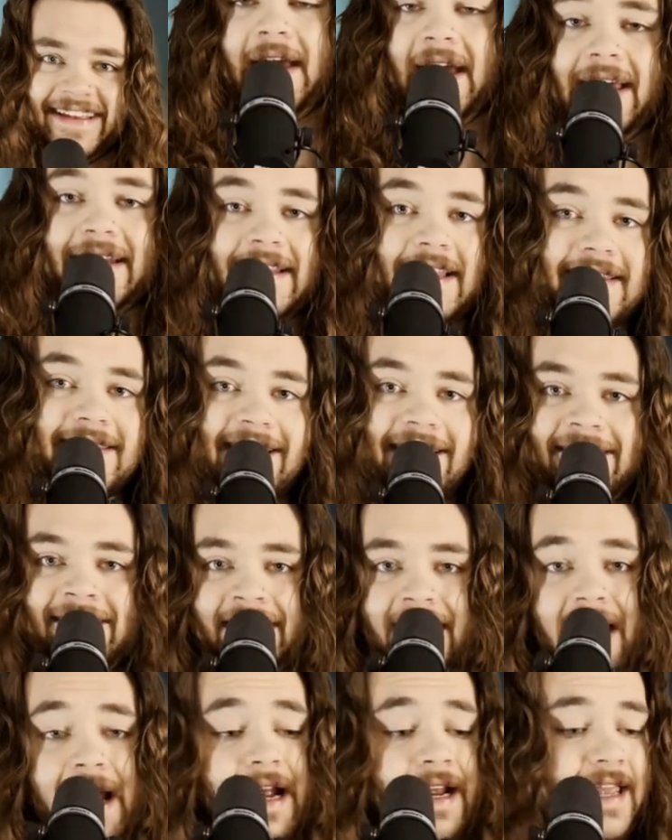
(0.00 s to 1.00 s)
And listen,
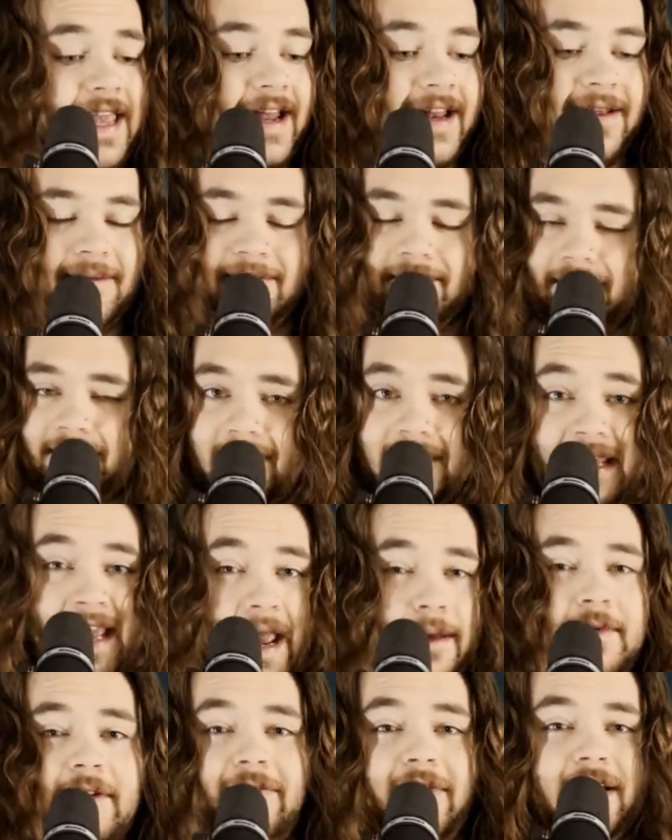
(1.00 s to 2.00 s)
I get it.
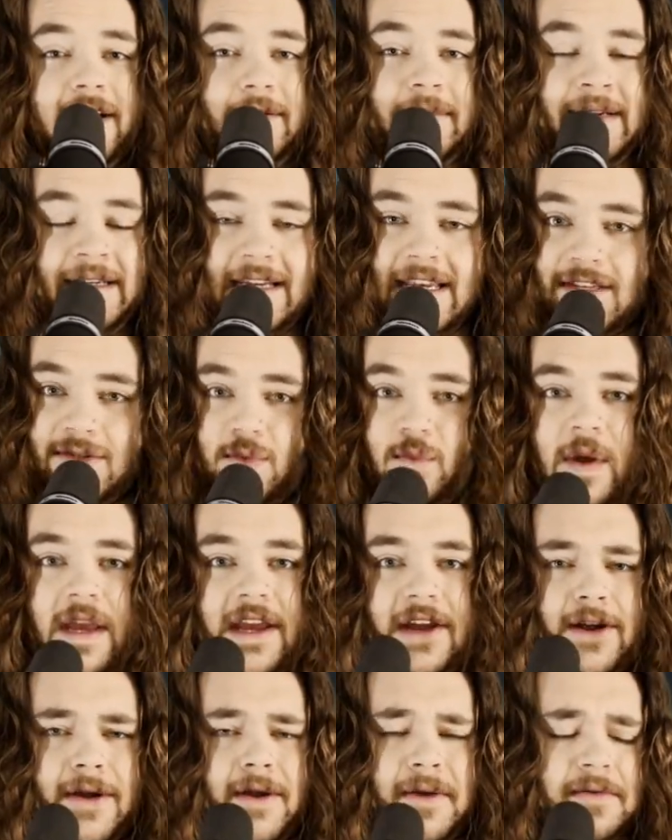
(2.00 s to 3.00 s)
Game development is
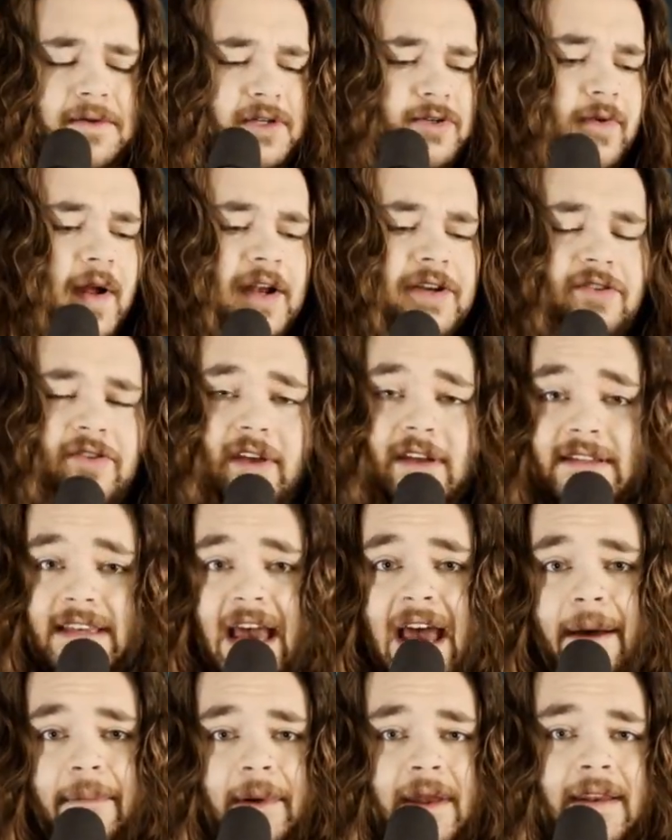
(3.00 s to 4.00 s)
weird, strange things
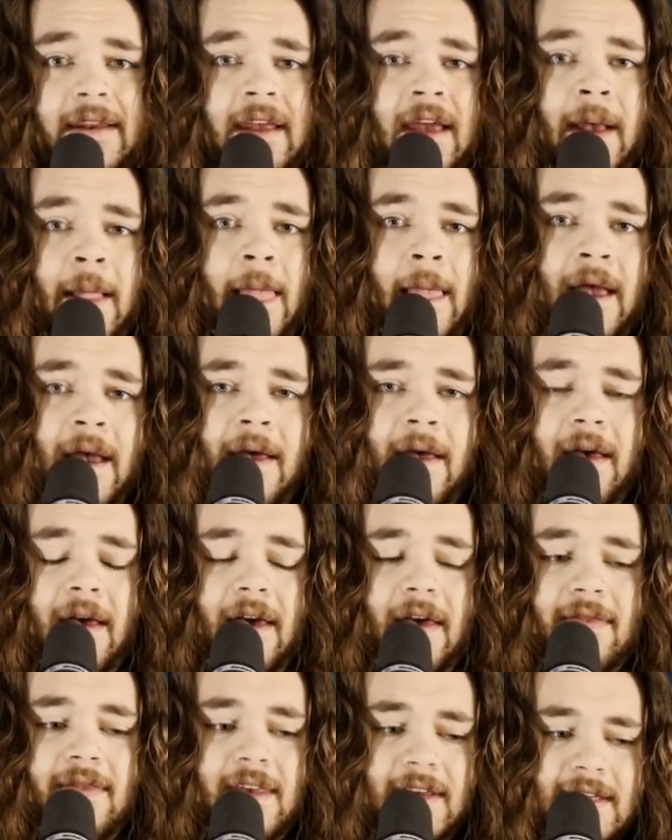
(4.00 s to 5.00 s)
happen.
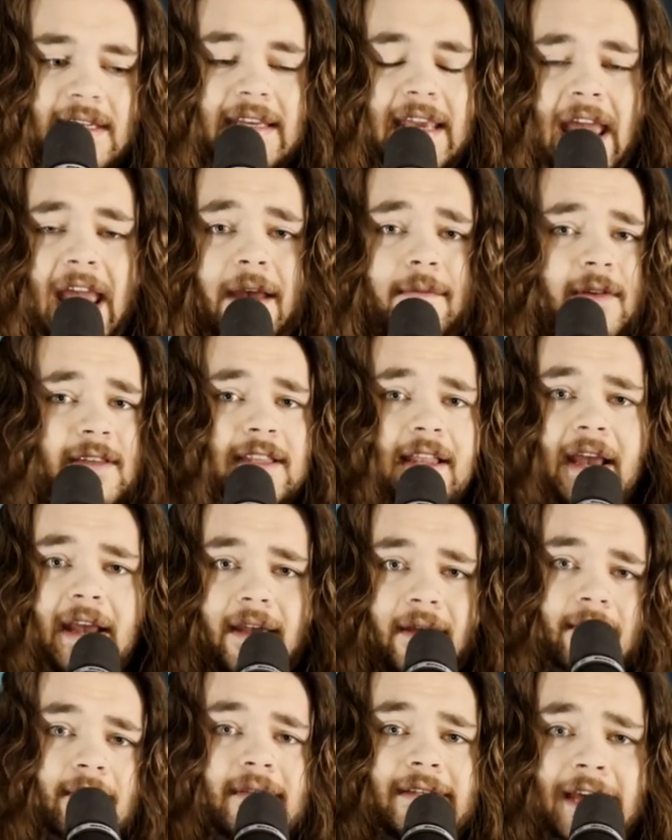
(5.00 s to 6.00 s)
This game is like
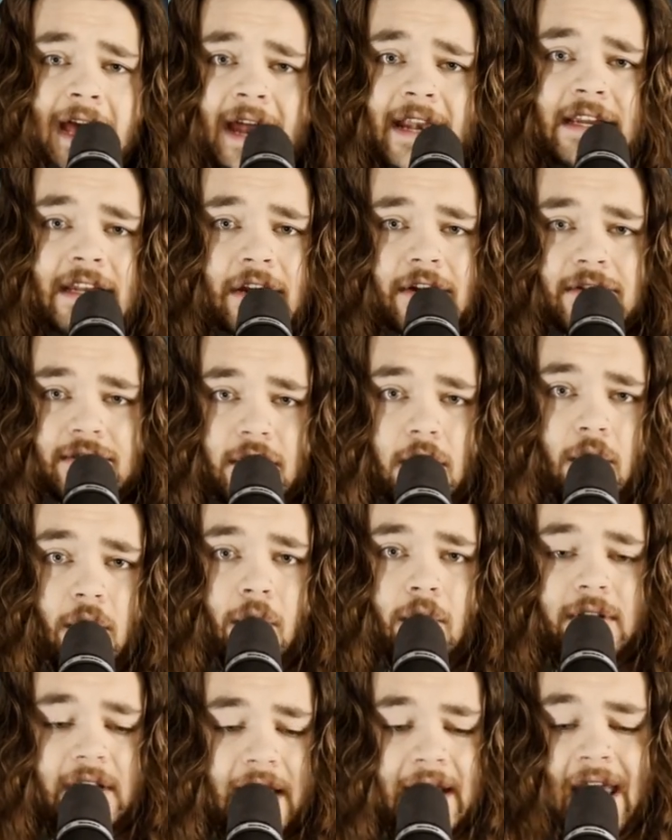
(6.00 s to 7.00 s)
10 years
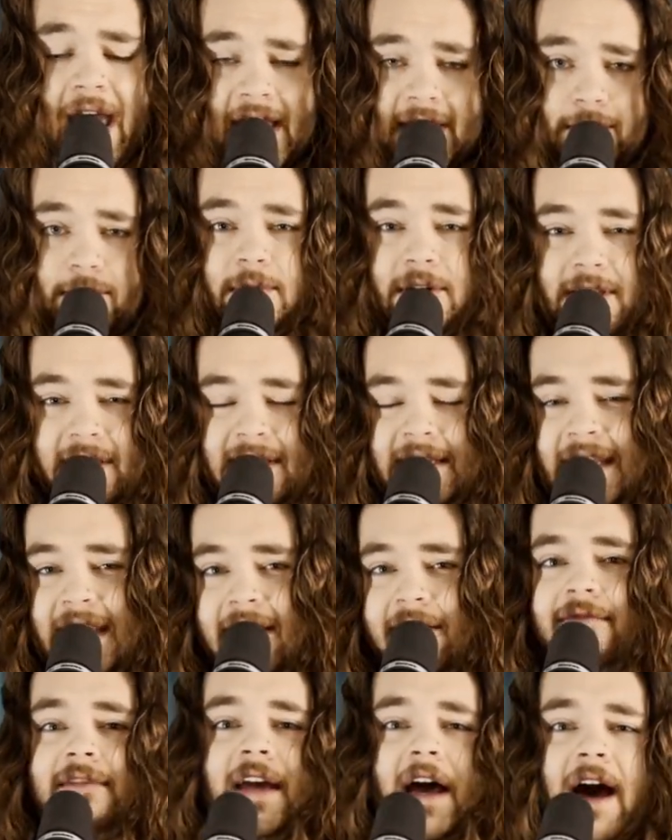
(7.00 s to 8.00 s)
old and has
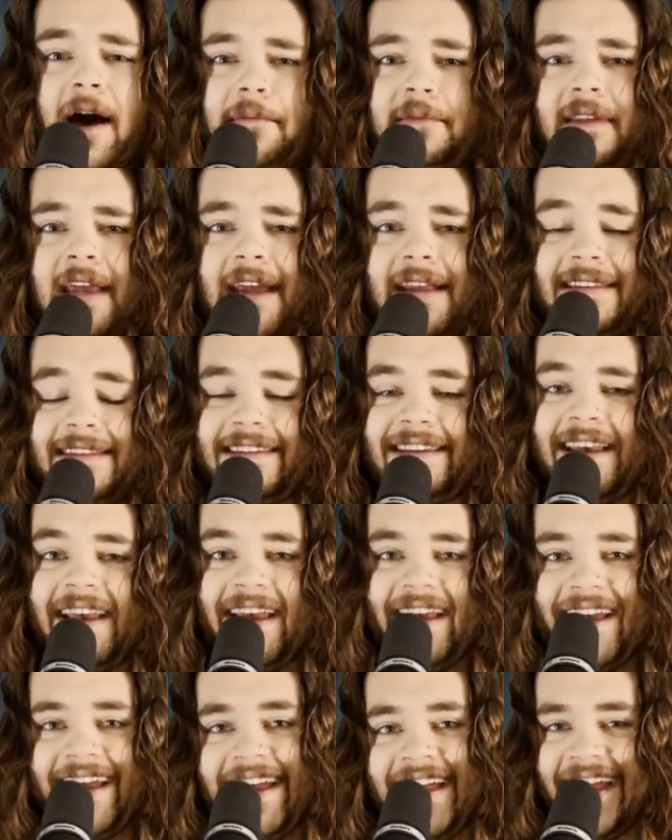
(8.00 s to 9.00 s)
received updates.
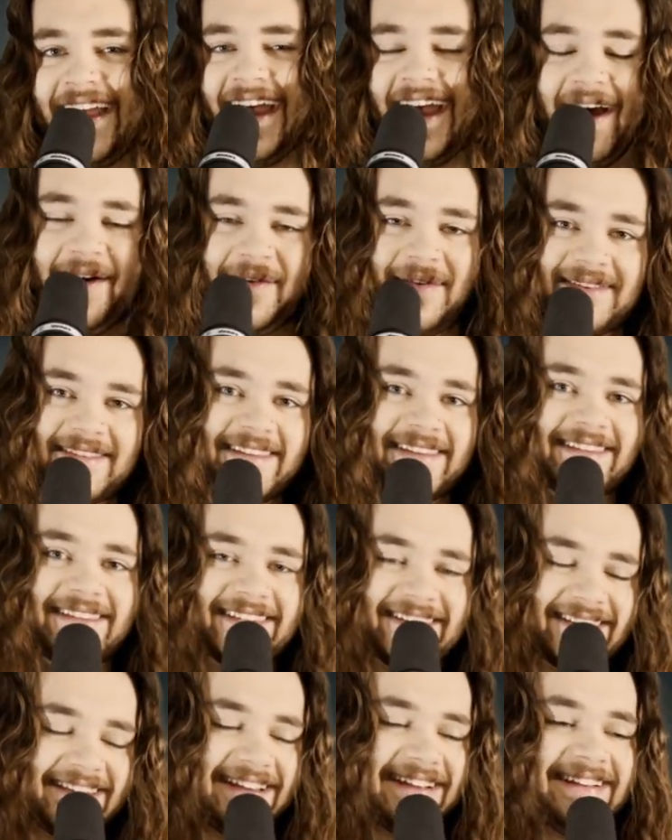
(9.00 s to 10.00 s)
How is this
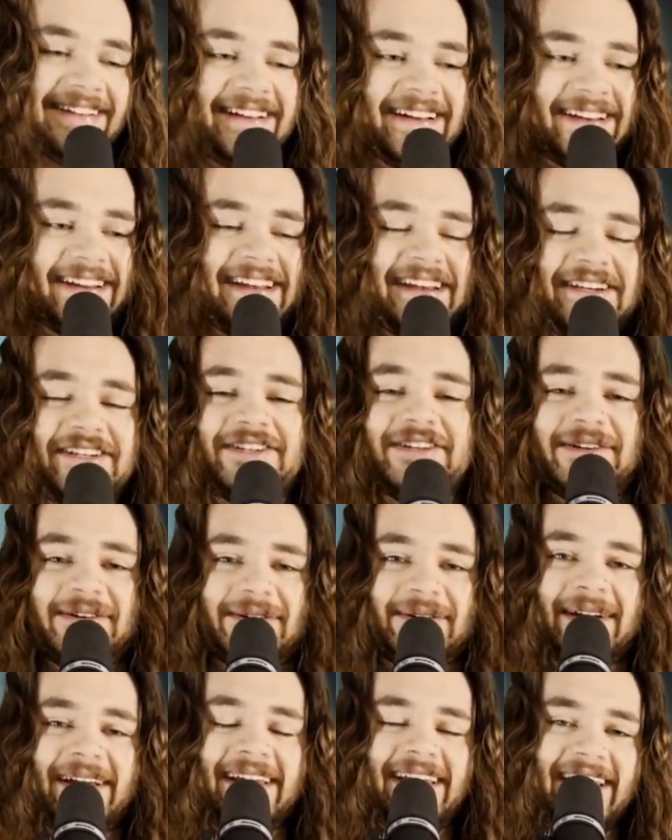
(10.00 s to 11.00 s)
still an issue
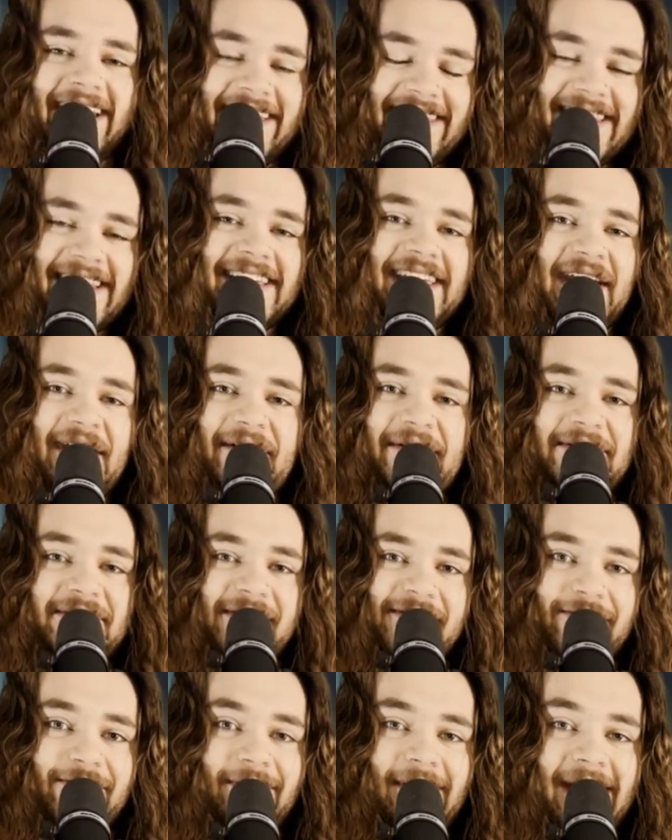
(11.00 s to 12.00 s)
in the character
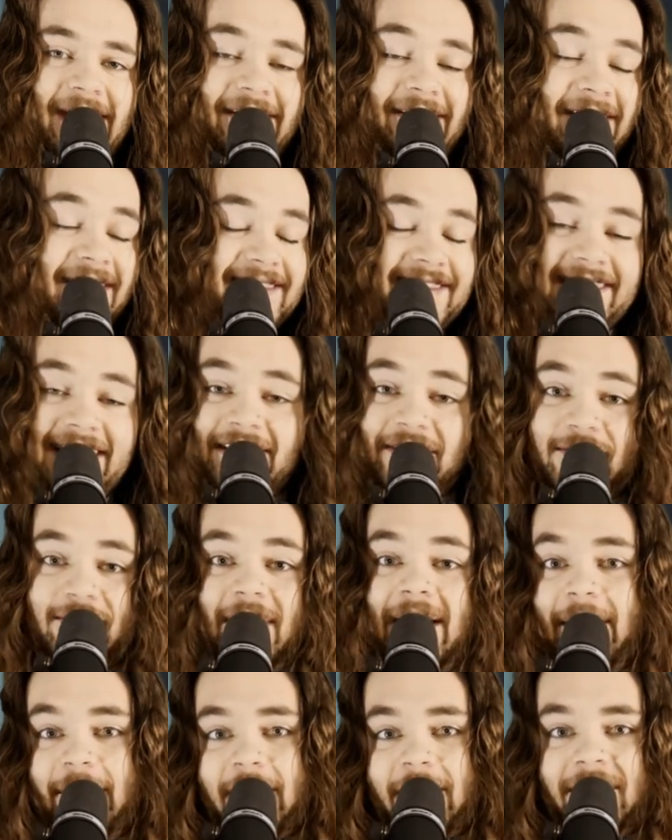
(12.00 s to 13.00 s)
creator? It's
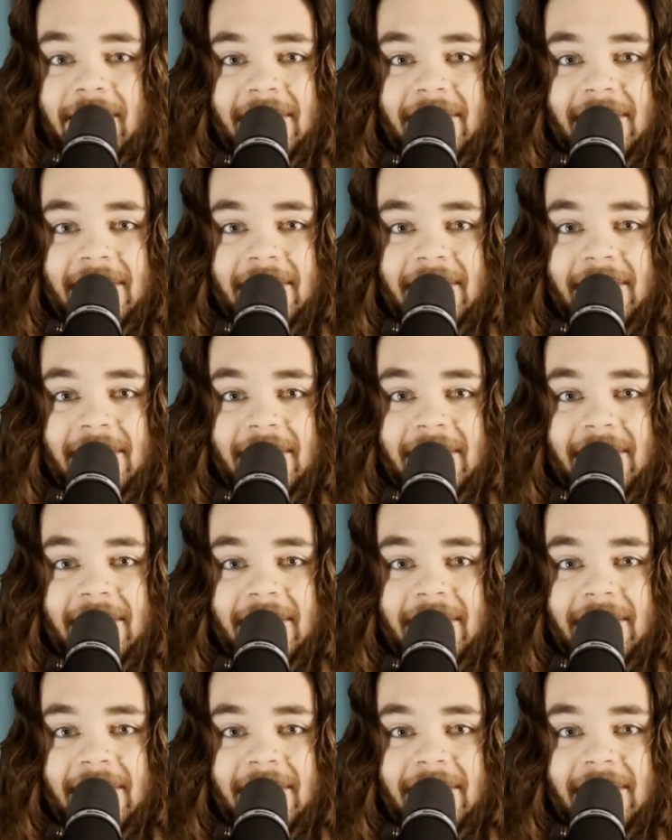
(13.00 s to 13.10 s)
incredible.